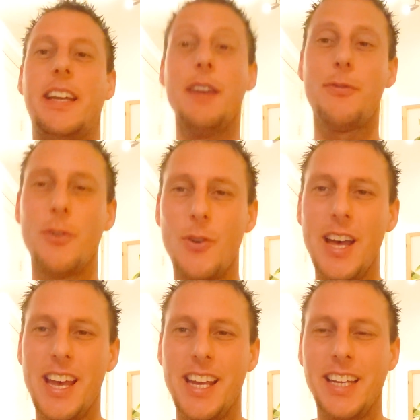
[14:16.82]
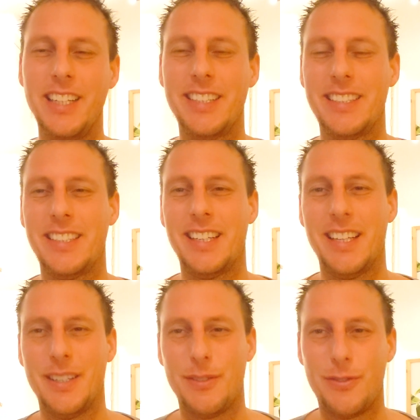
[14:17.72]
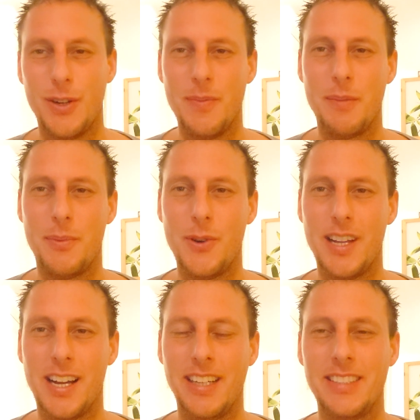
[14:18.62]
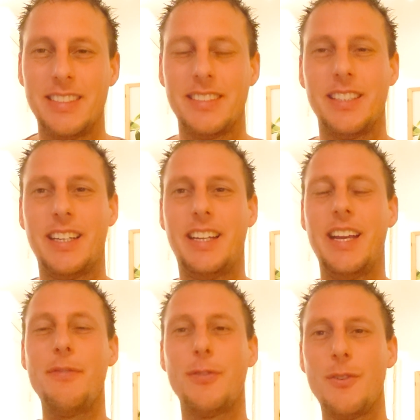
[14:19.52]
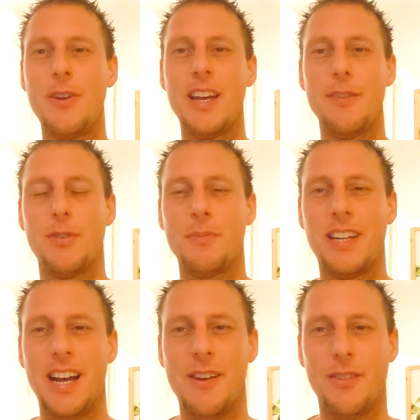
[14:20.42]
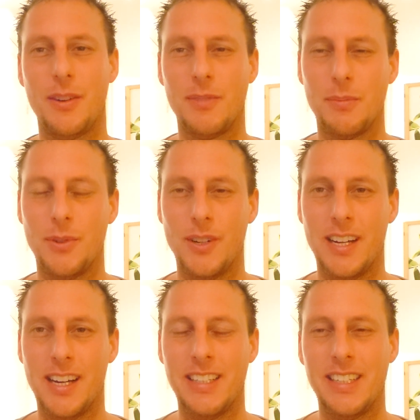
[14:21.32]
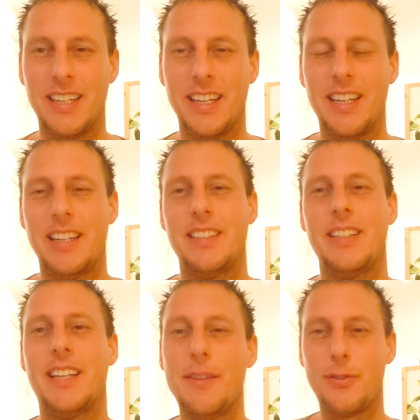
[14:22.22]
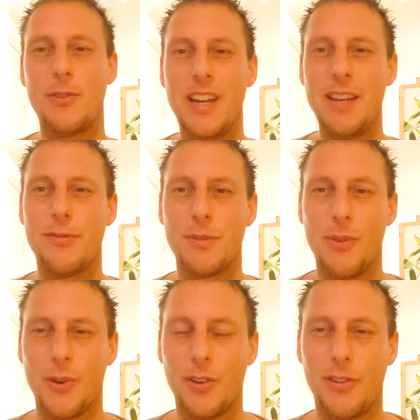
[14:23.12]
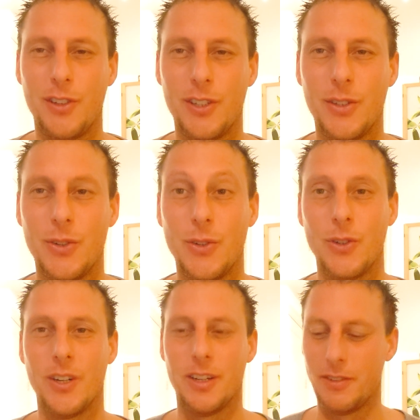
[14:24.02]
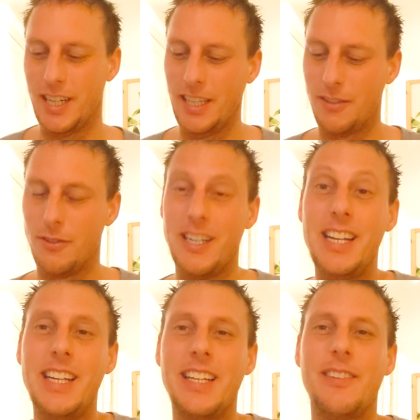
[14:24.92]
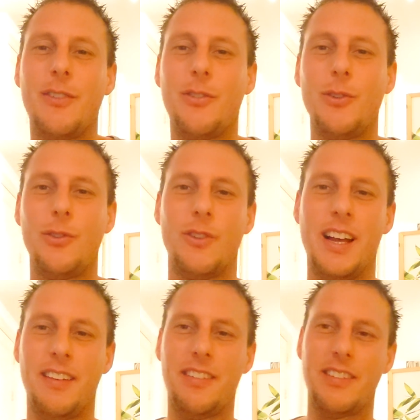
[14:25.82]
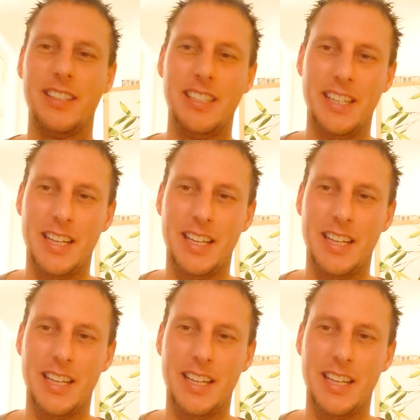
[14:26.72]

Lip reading: giveaway from the Buddha. The giveaway from Gautam the Buddha. The giveaway from Osho, who are really reading the sutras